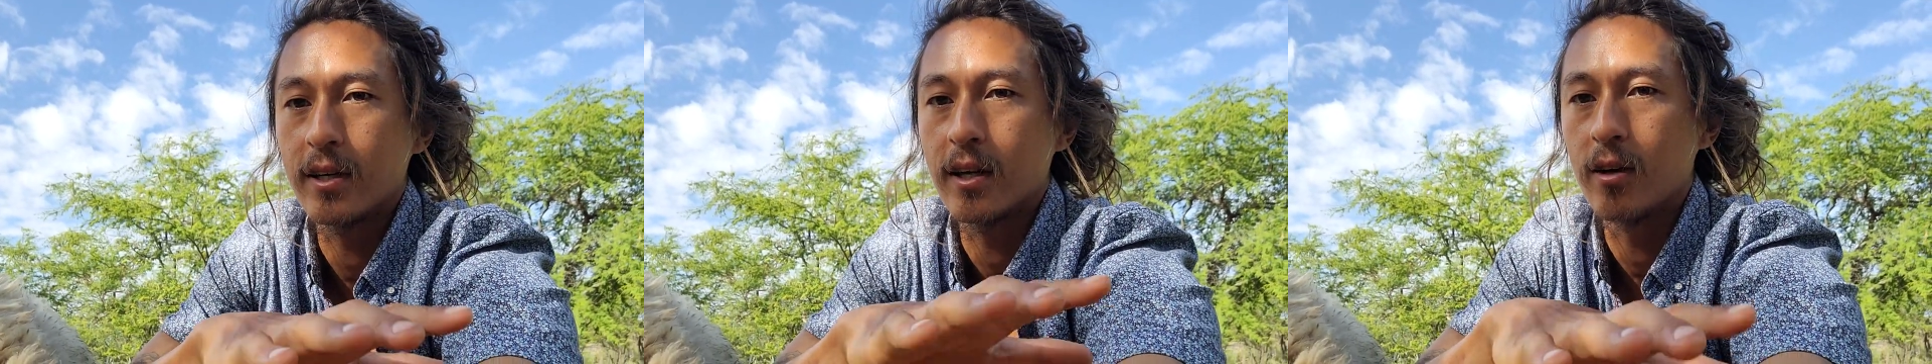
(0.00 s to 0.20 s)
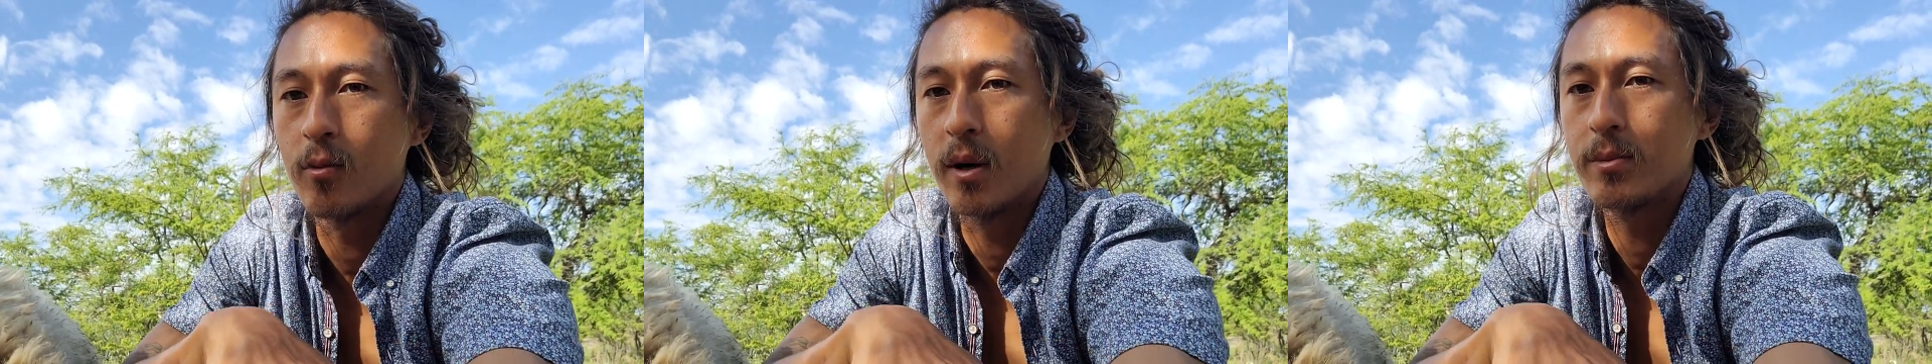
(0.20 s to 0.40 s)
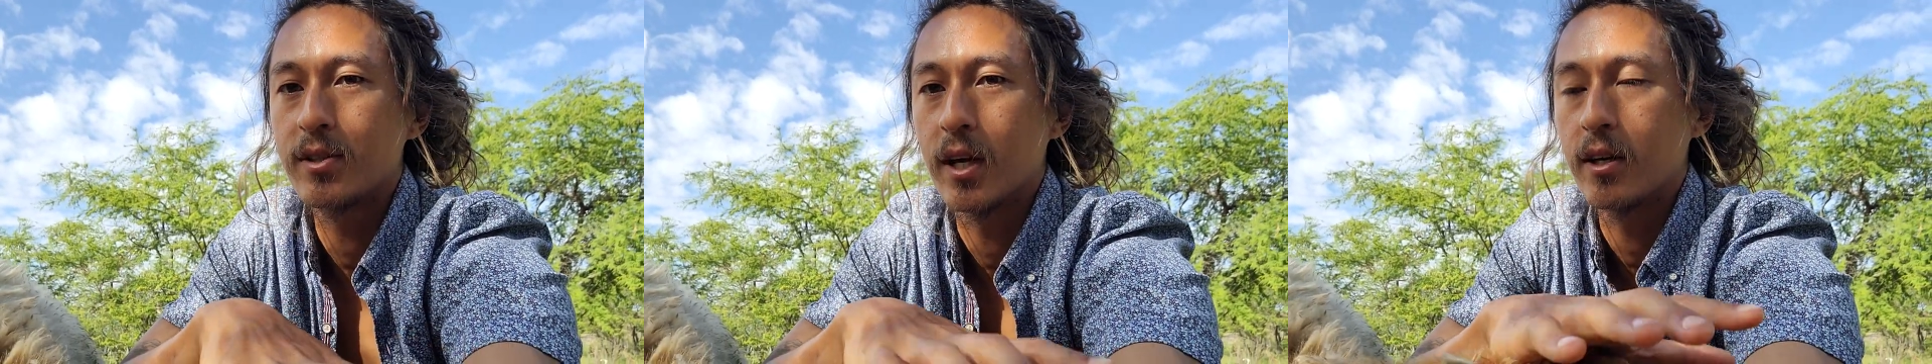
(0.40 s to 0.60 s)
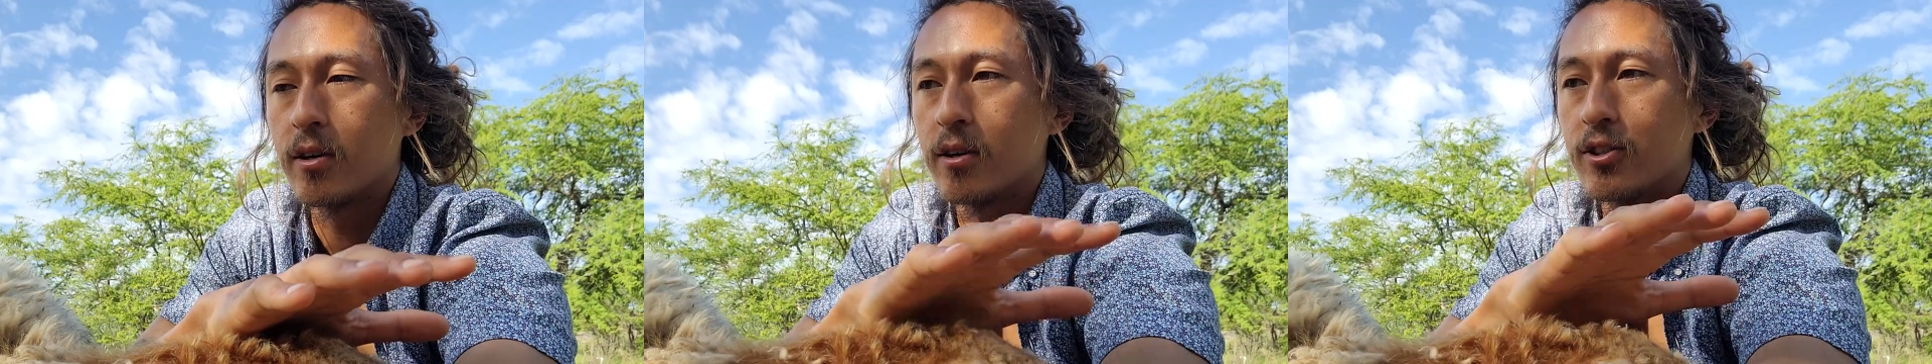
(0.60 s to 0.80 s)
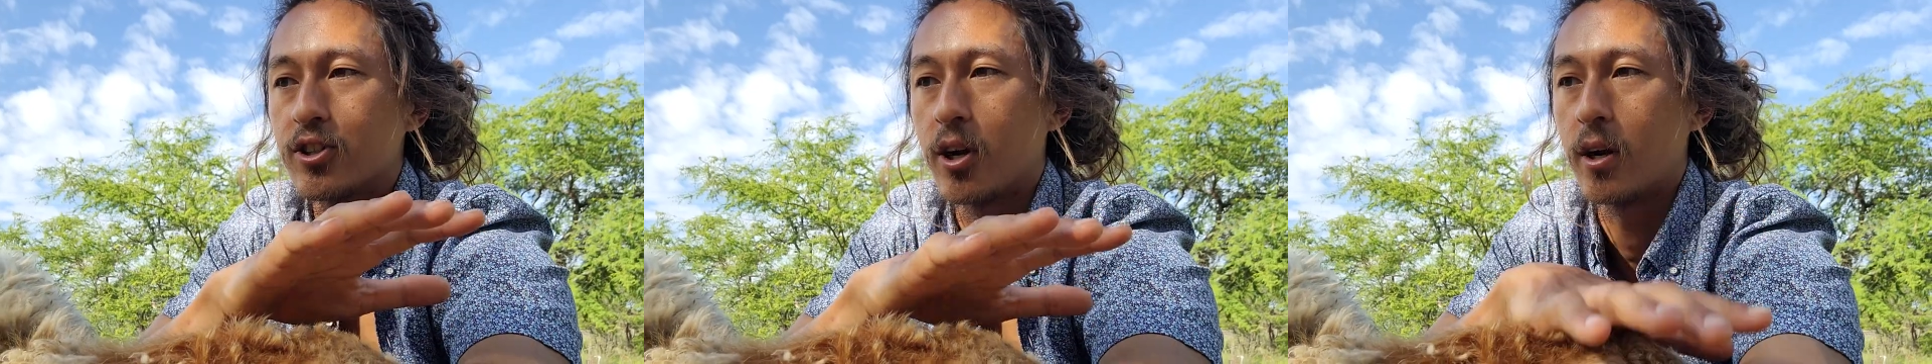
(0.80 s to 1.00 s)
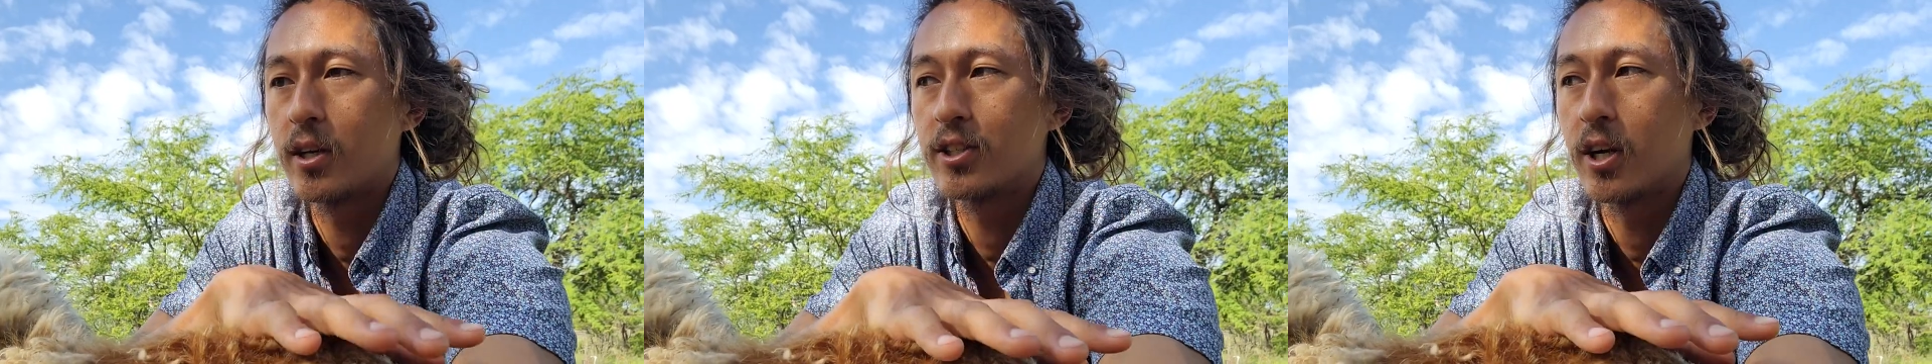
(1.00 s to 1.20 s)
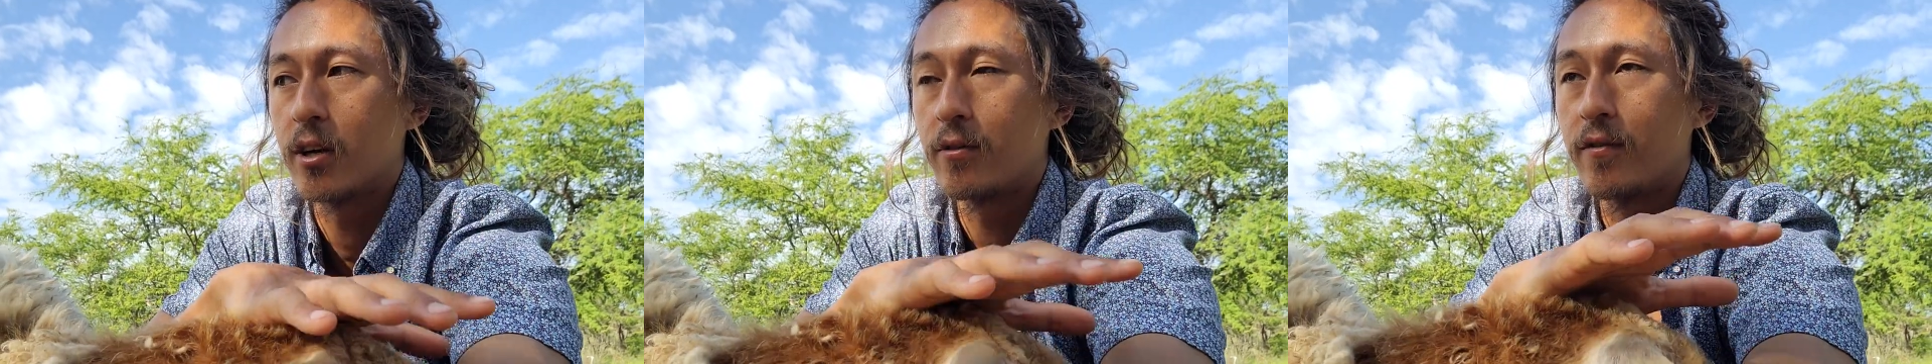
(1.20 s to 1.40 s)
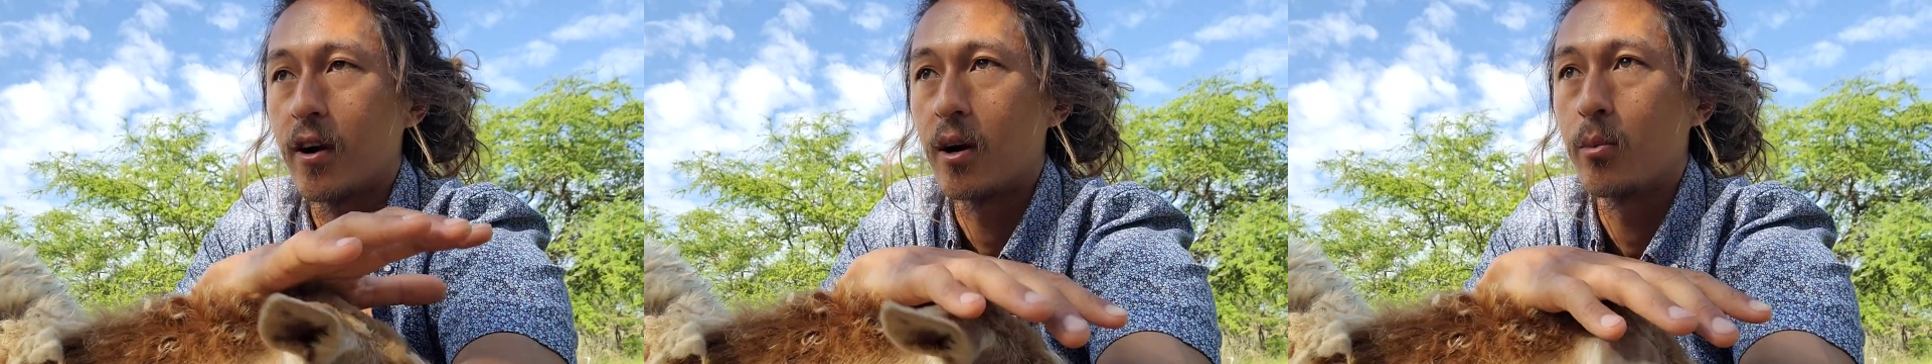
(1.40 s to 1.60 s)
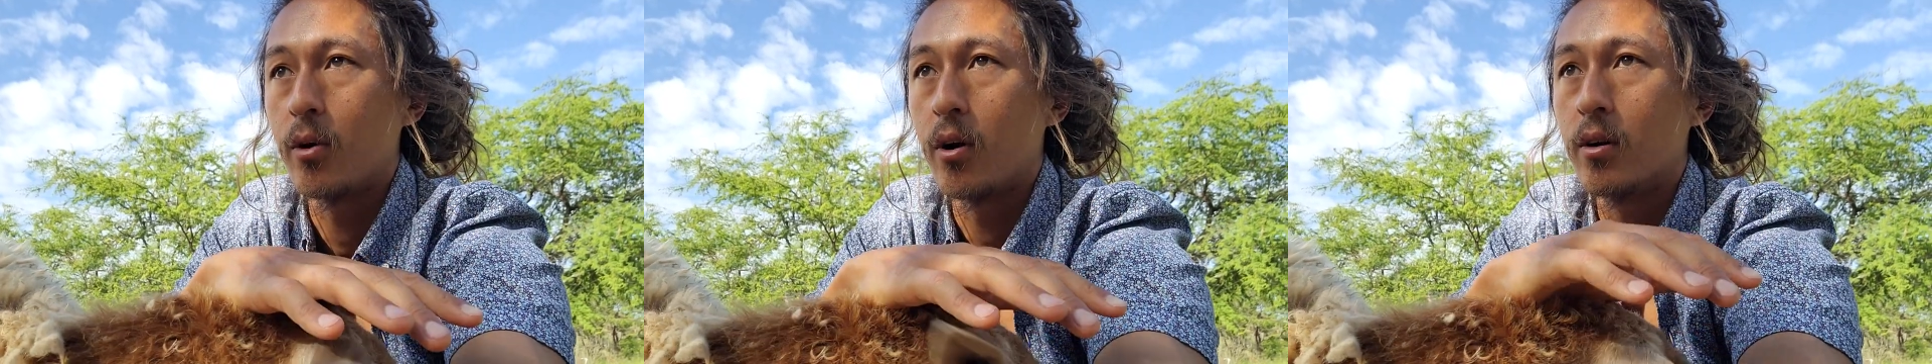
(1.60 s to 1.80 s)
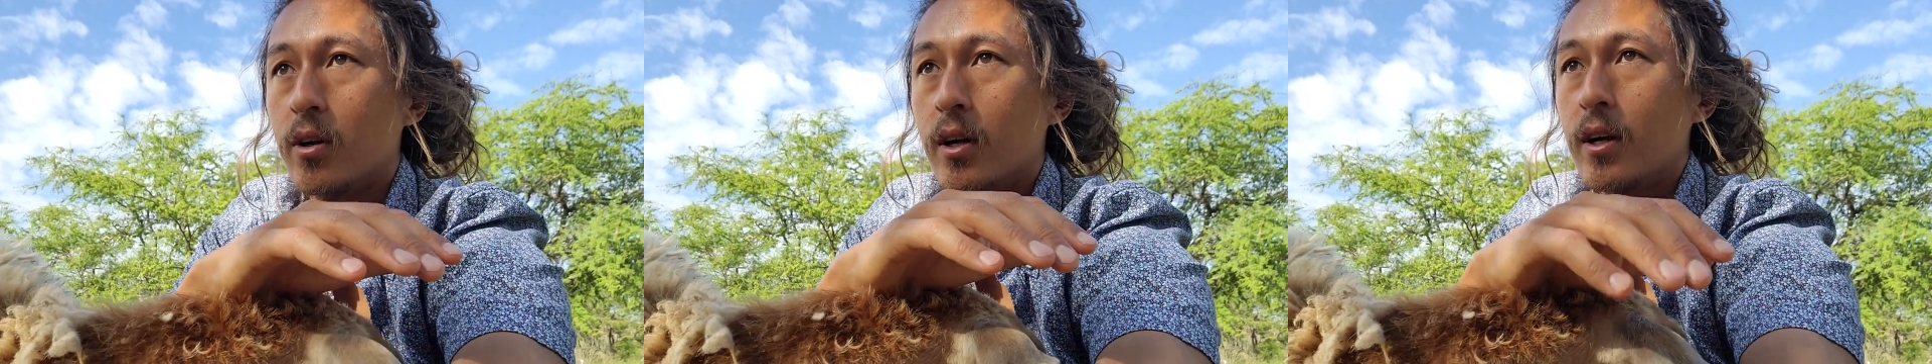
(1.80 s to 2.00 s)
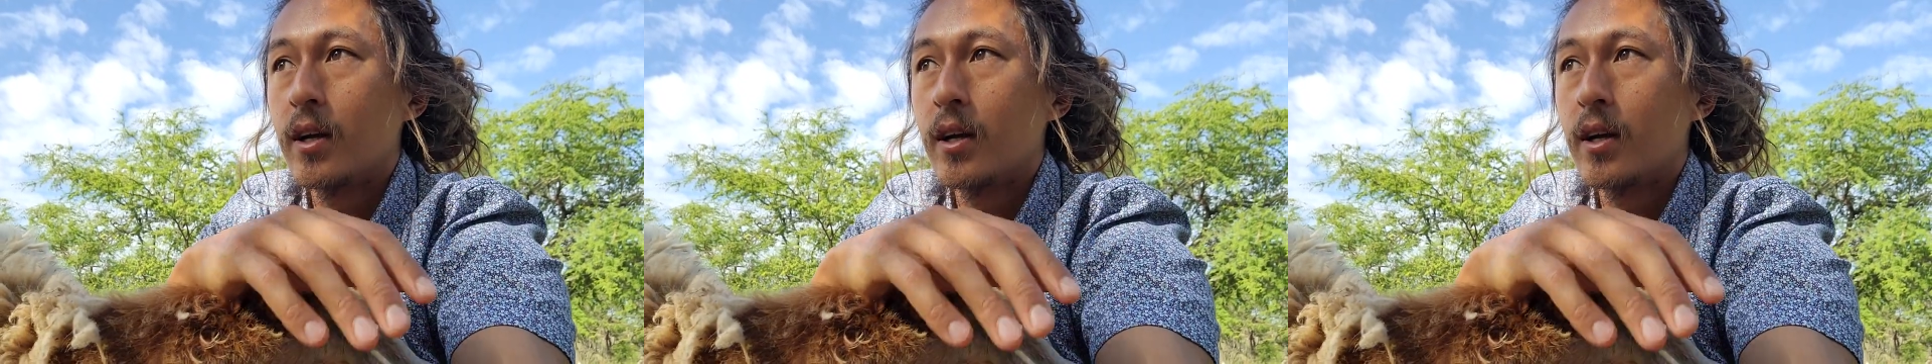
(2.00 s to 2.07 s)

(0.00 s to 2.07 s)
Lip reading: at a website called Channel Fireball.